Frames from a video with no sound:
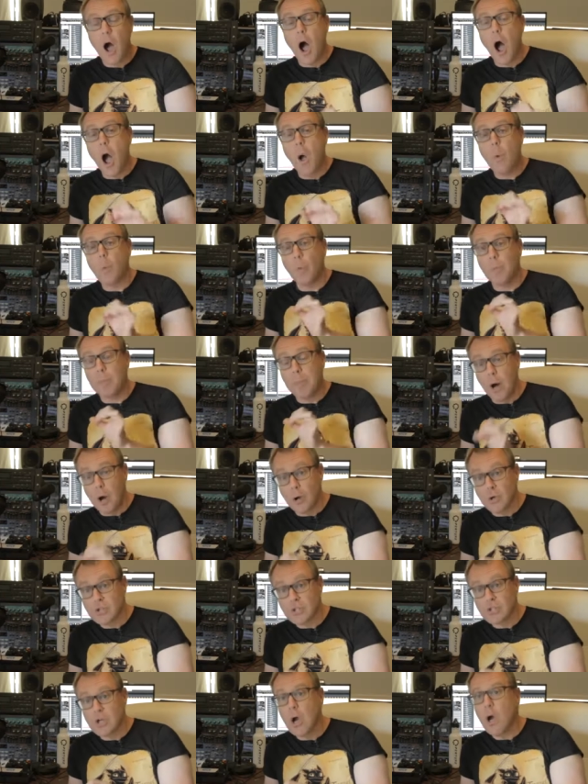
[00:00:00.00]
I will
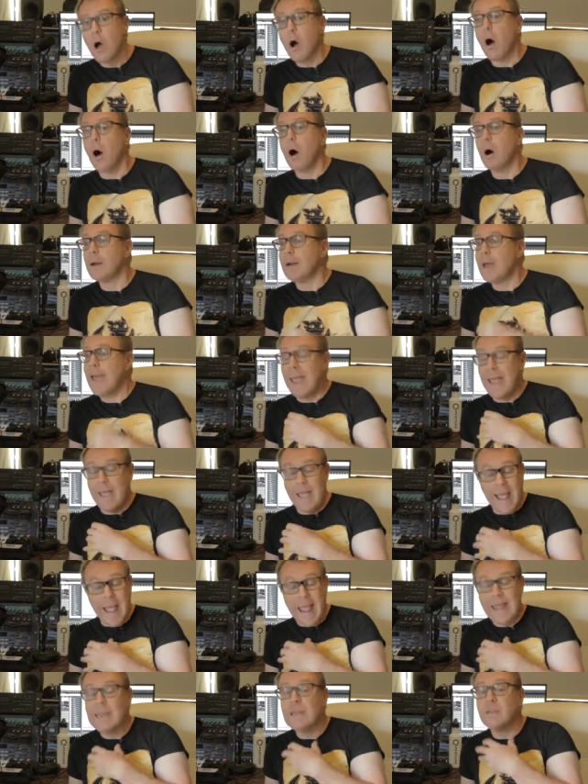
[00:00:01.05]
post on
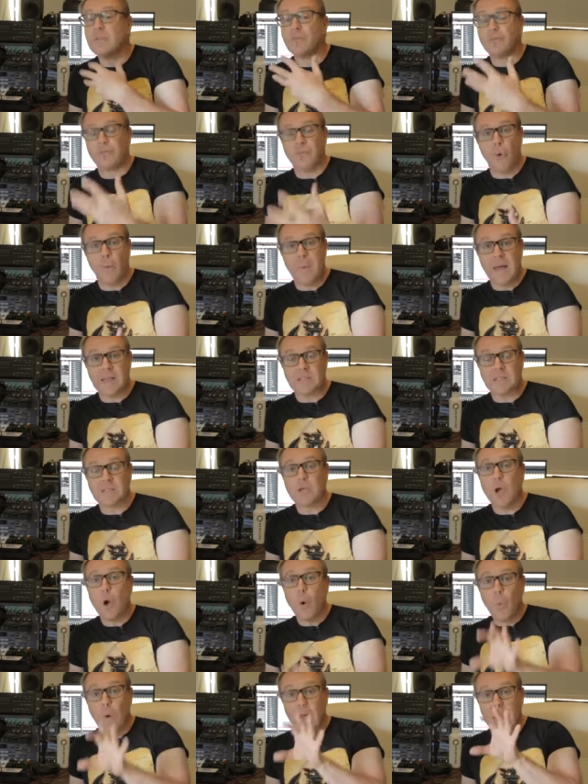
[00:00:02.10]
any of the formats
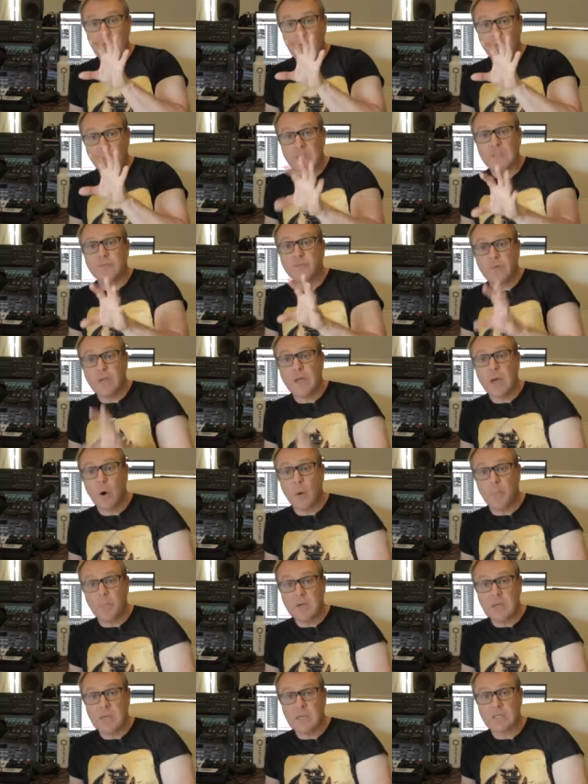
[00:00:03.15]
where this video
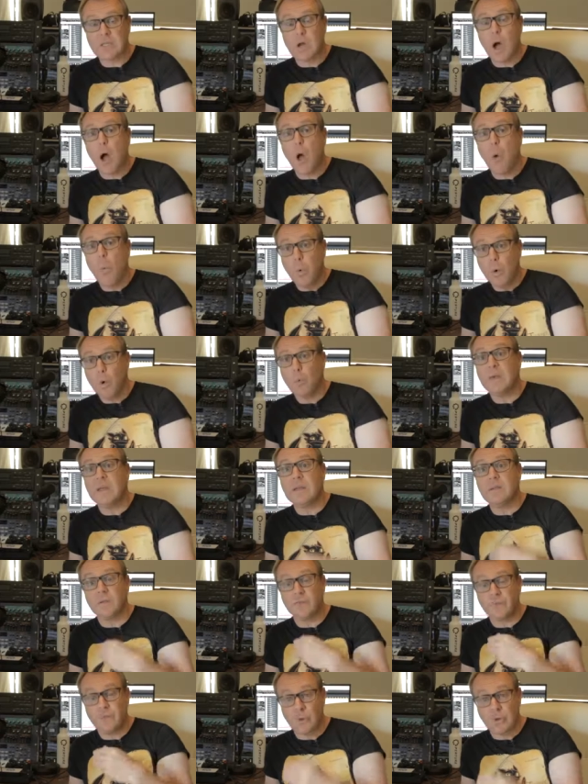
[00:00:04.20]
appears. I will be in
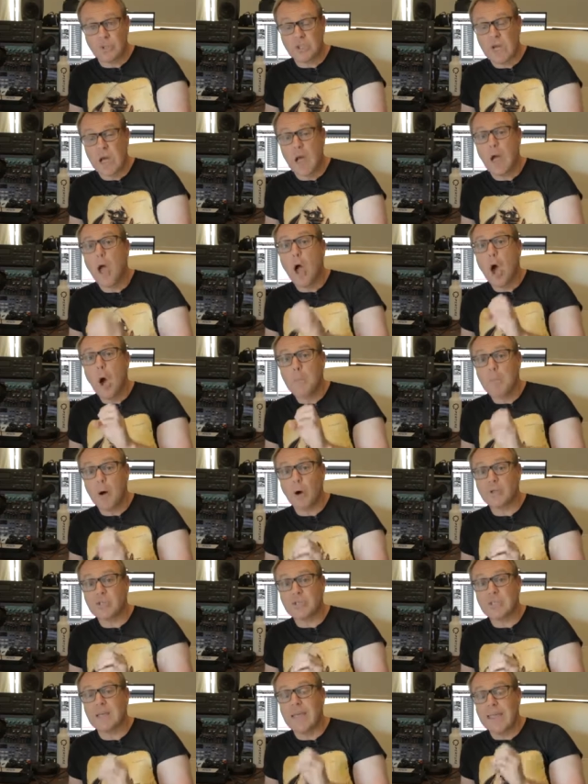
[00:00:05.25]
the future
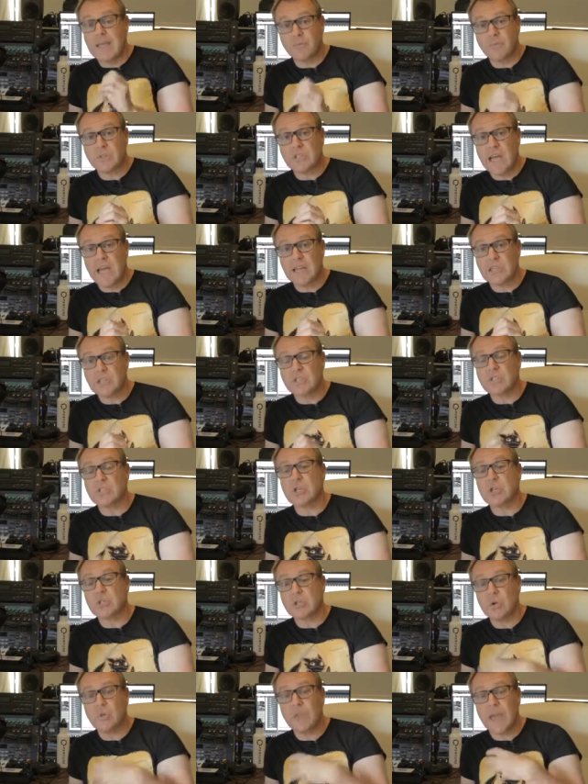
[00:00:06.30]
posting invitations
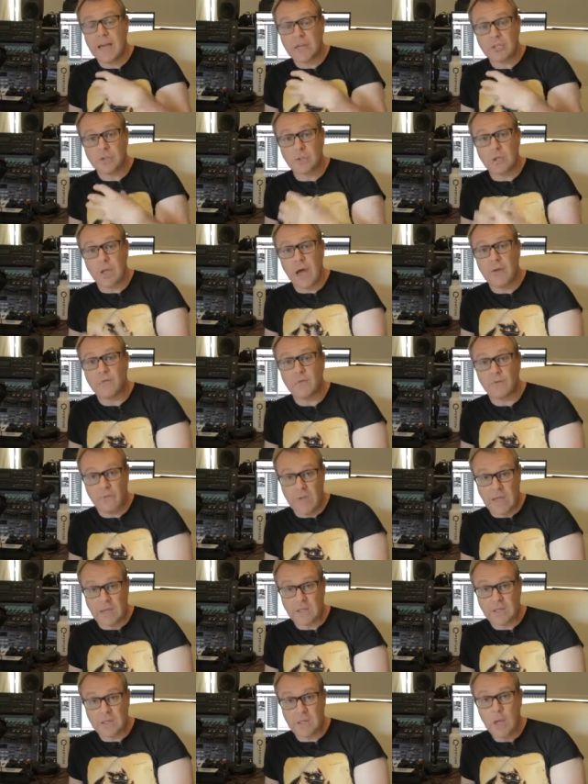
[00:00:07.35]
to the actual live
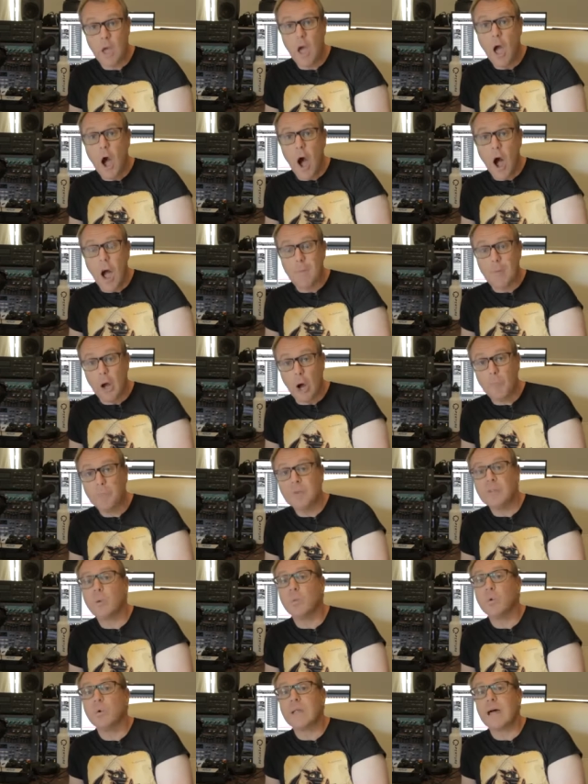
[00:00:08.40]
event. I'm hoping
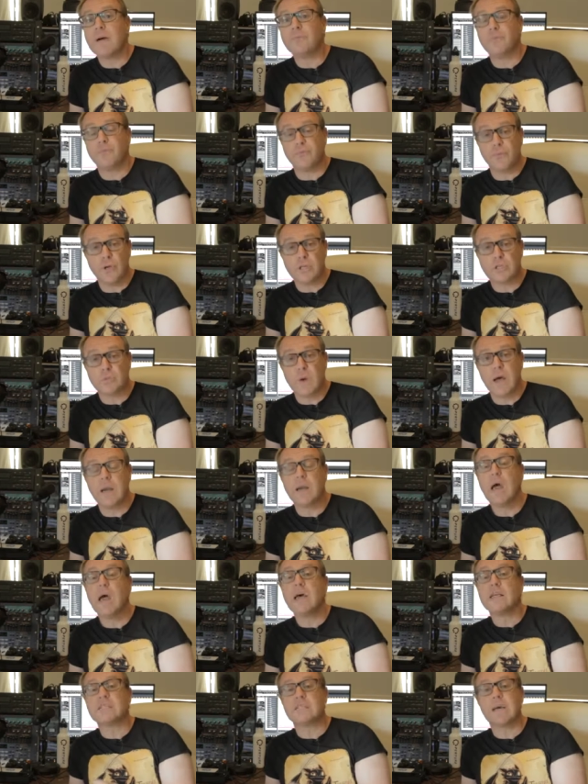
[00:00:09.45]
that we'll have the first one
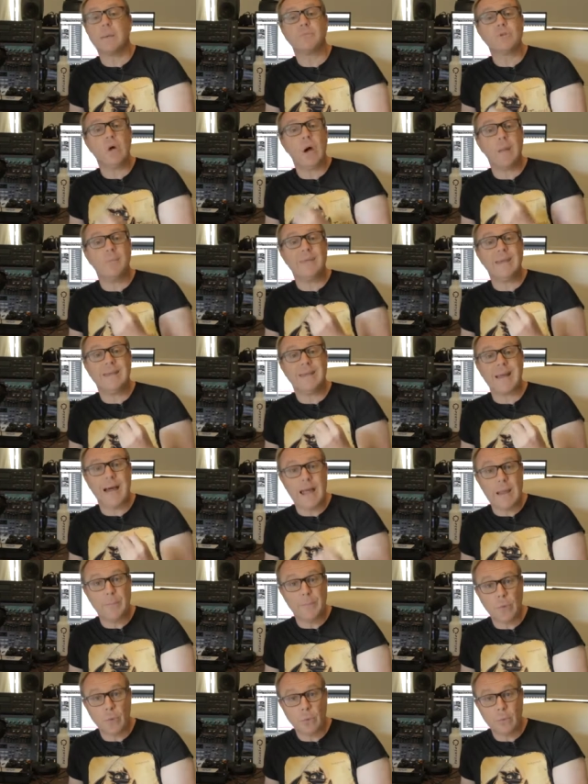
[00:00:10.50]
sometime in
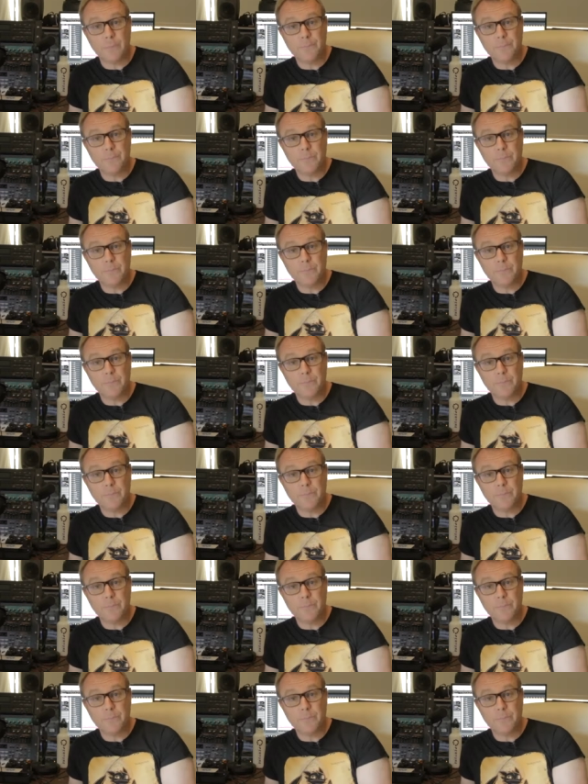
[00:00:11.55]
April.